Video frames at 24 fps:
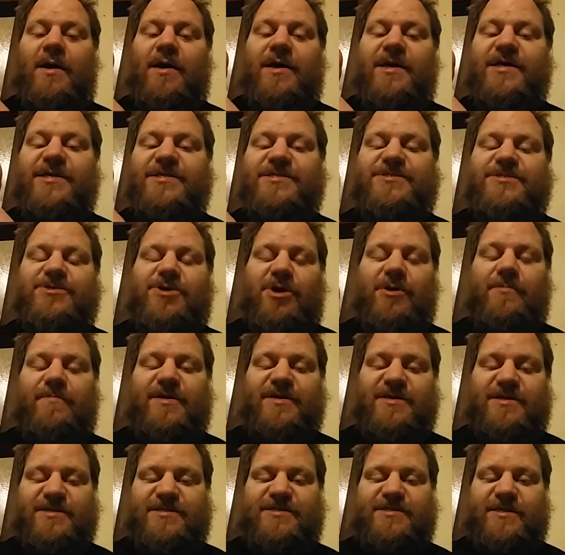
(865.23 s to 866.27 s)
He's
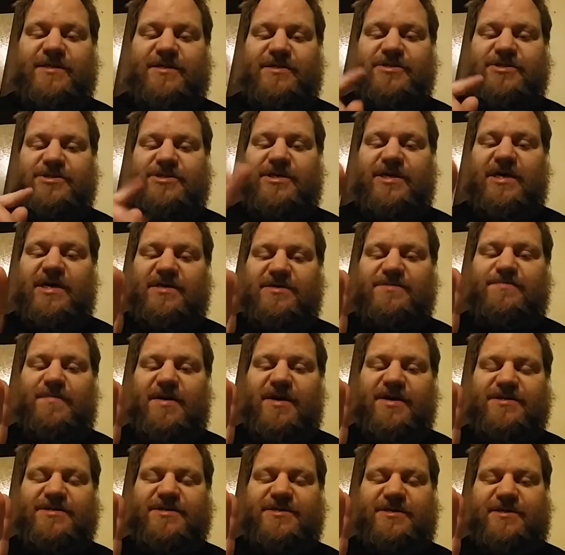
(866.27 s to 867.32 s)
German descent. She has
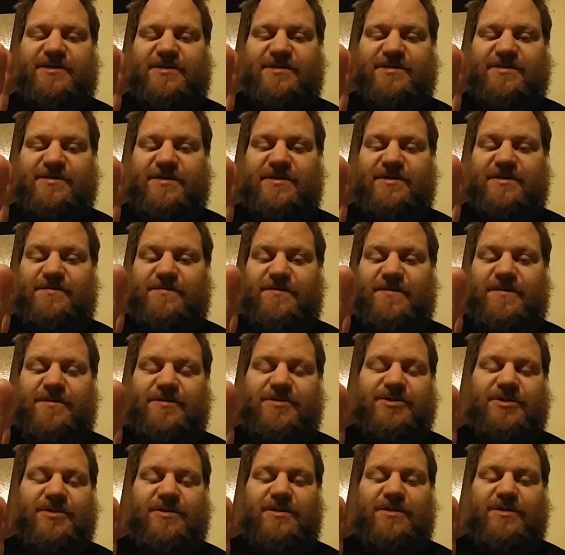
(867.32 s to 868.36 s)
Mexican descent, even though
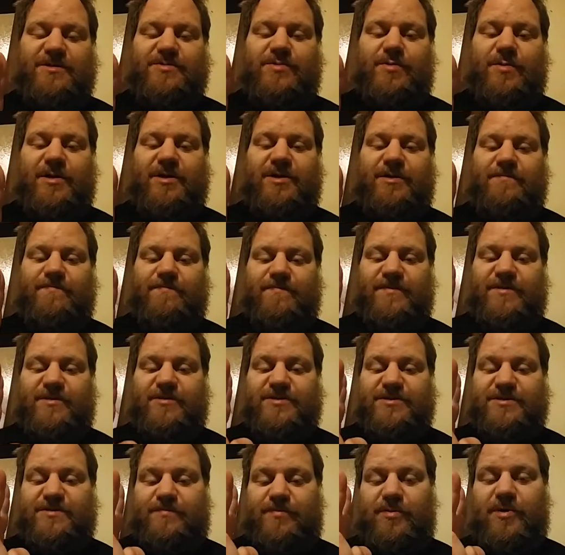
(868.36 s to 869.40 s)
she looks white.
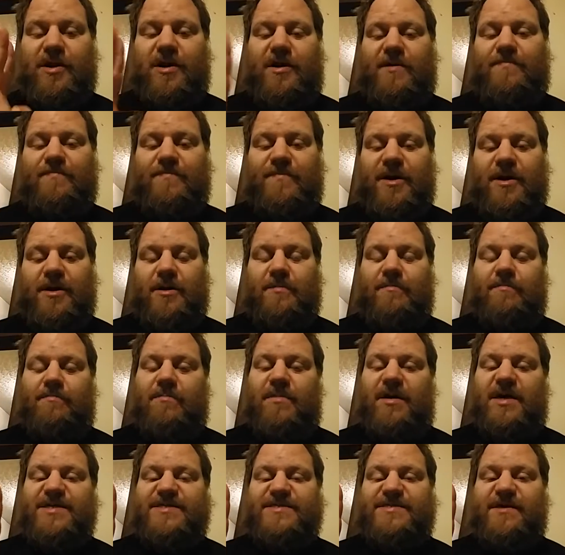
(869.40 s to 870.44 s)
There's a problem there.
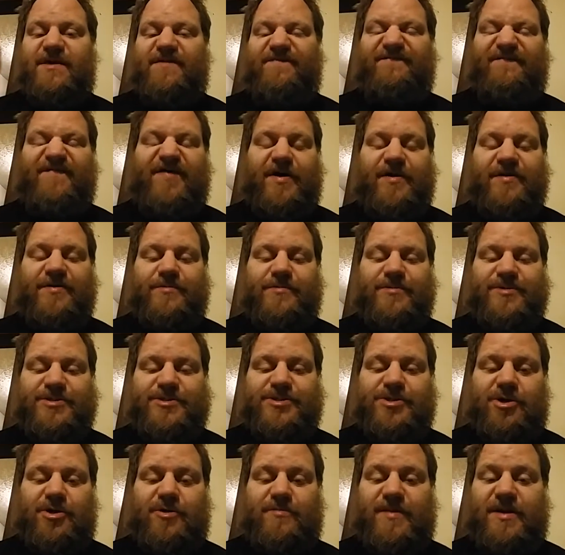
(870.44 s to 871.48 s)
My stepfather was
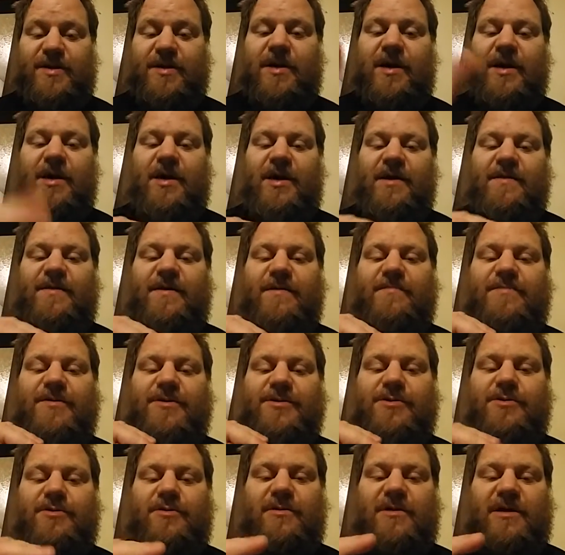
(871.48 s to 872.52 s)
German. They've
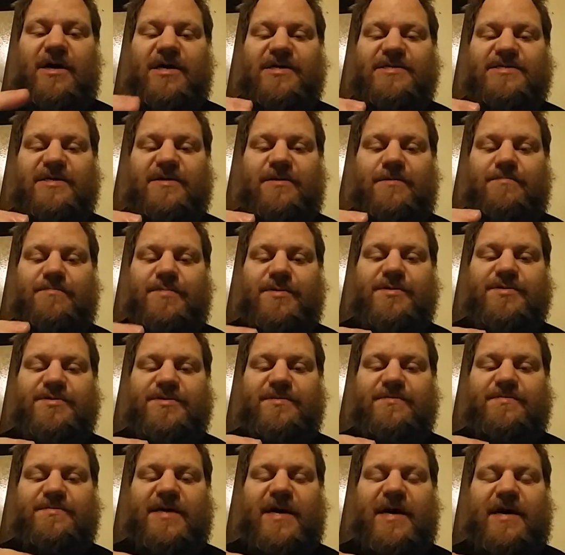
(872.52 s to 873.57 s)
been utilizing
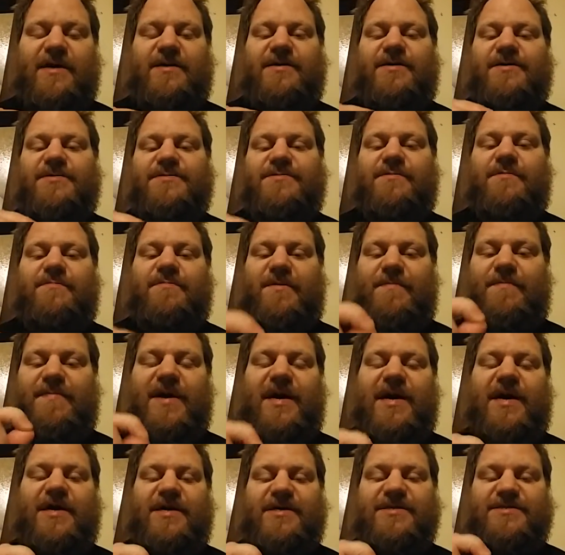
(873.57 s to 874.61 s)
abusive tactics from the
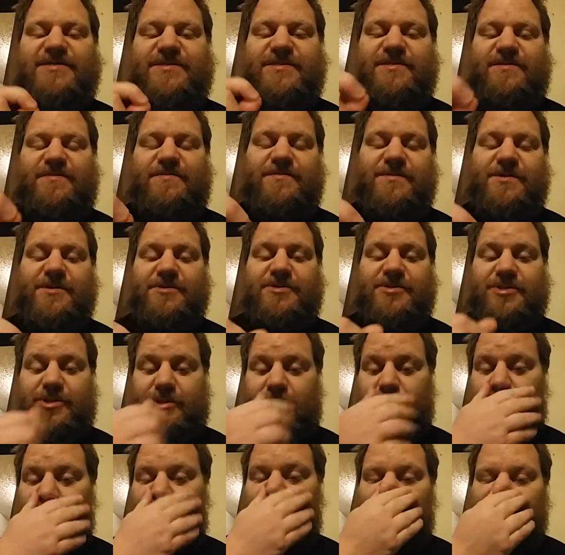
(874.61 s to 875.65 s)
past to the
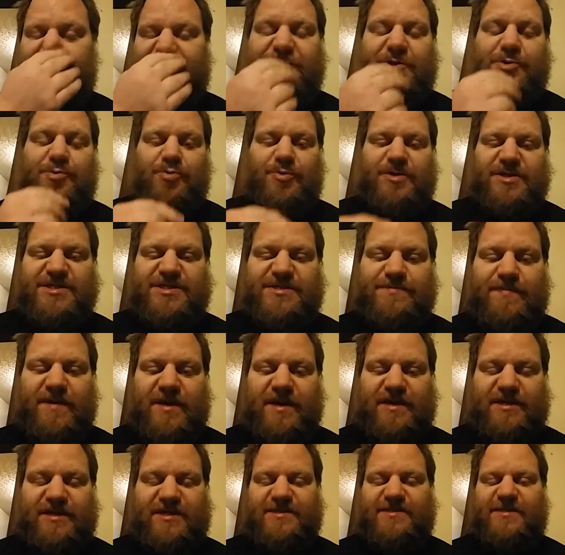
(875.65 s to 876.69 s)
future. You
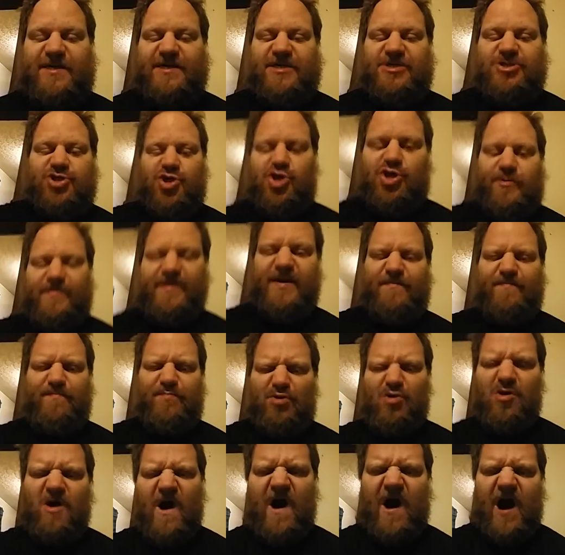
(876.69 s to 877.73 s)
respect. It's like German
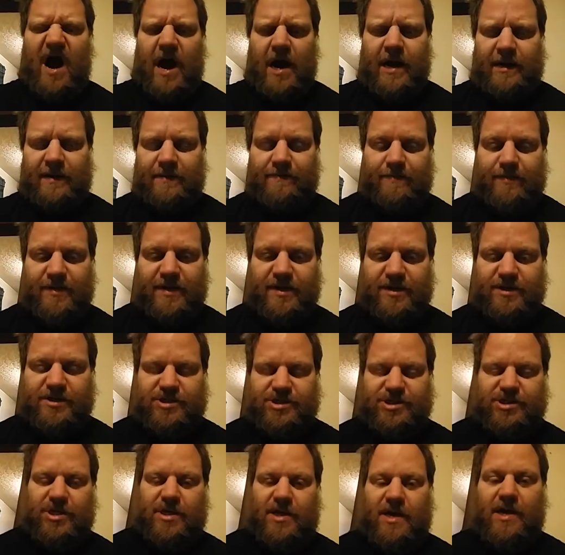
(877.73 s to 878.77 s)
pride,
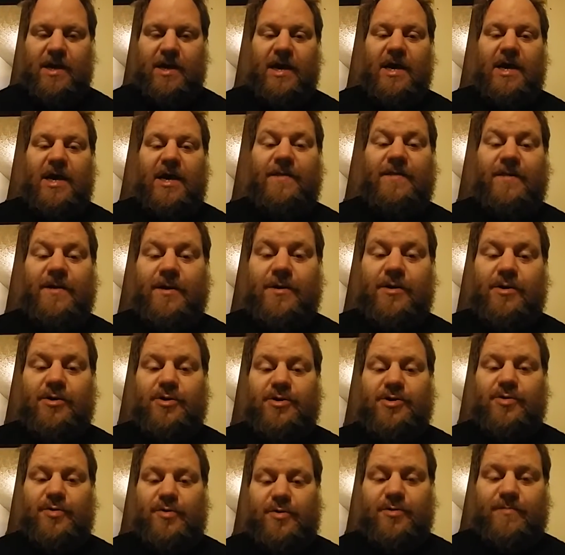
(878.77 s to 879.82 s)
bitch. And then her
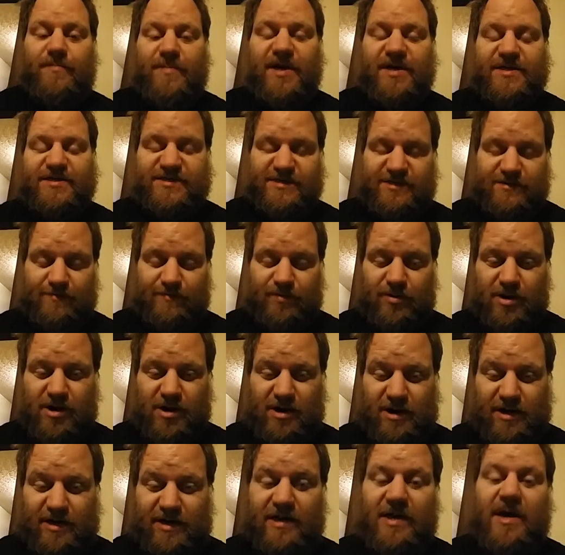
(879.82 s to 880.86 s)
doing her Mexican
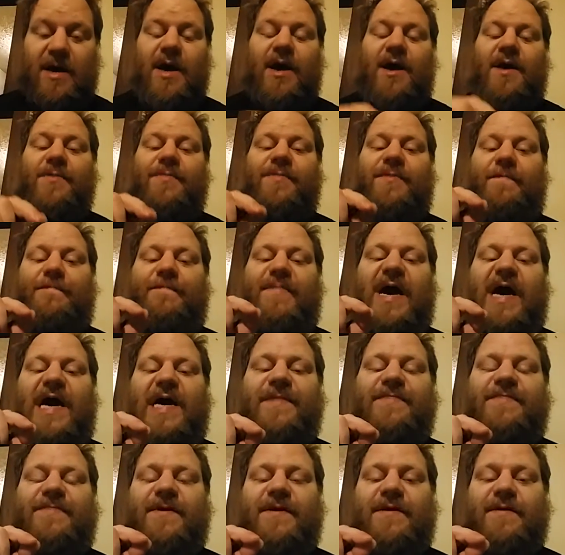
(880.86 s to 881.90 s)
pride. The
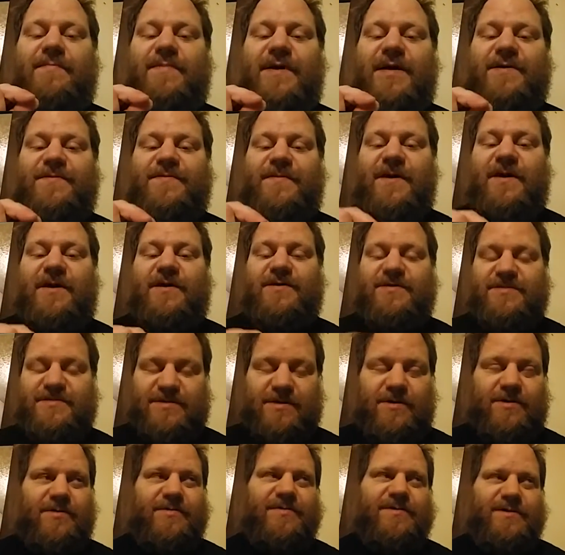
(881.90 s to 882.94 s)
bad thing about that is
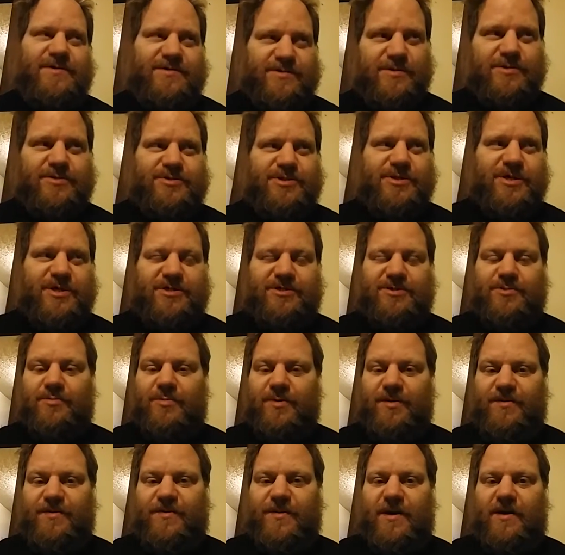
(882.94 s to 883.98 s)
all the association
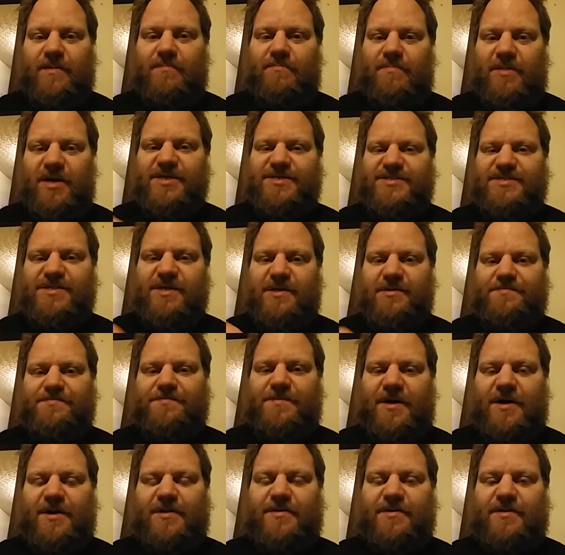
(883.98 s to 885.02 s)
with that. My
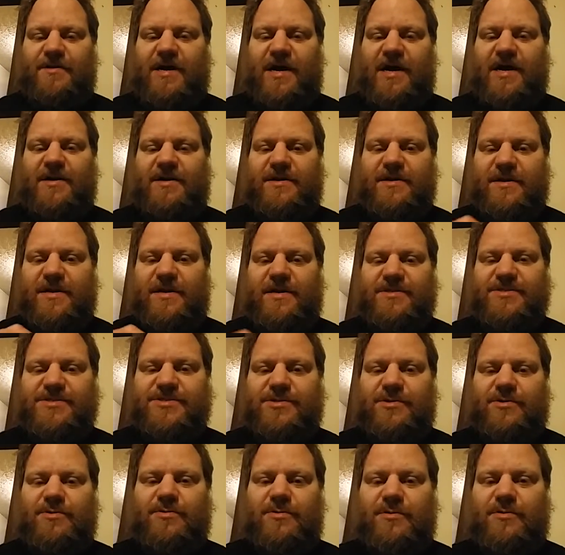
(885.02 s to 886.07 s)
stepfather had an
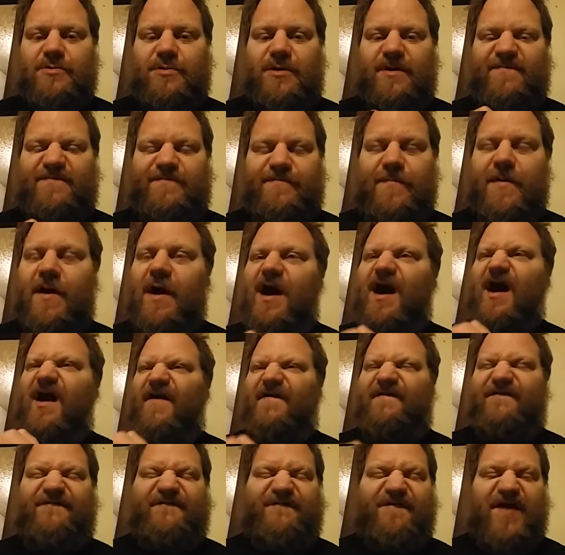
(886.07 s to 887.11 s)
external
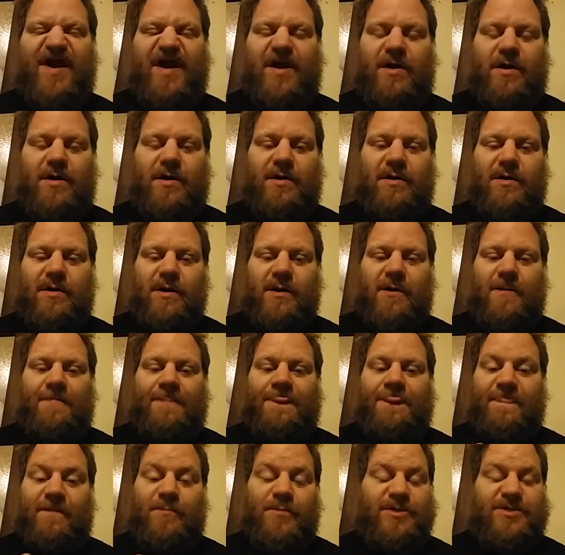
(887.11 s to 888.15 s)
affair,
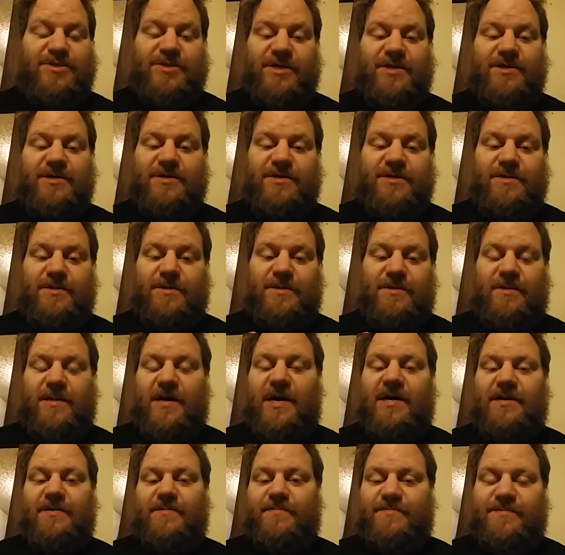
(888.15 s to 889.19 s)
which ended a
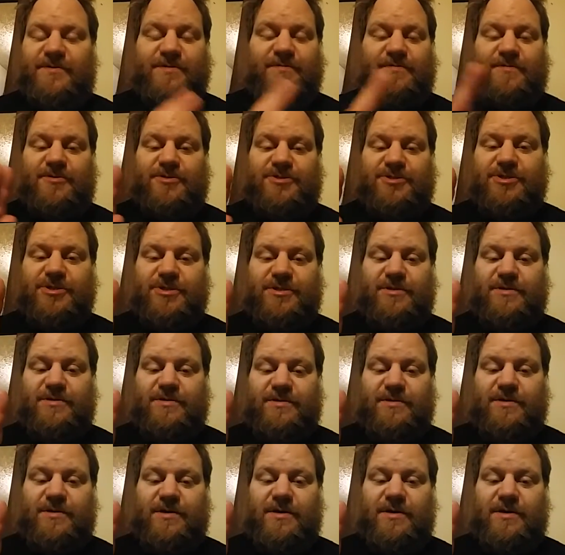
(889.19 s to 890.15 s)
lot of different shit.